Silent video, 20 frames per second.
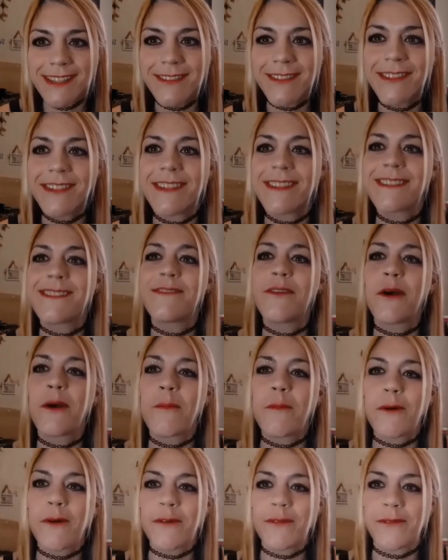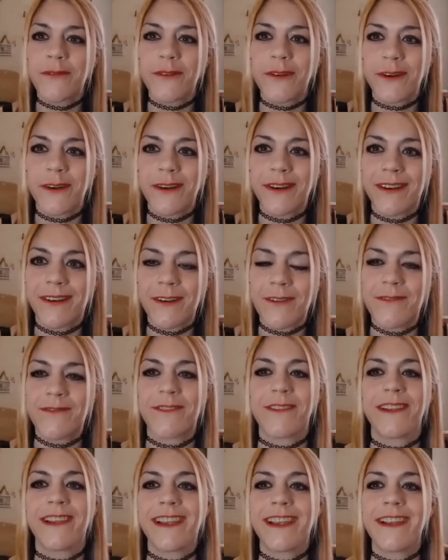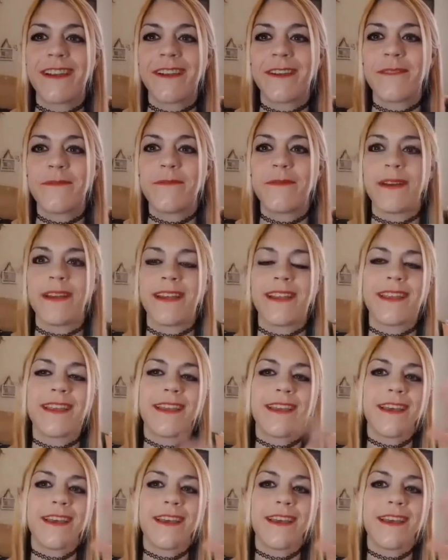which is normal for over here, but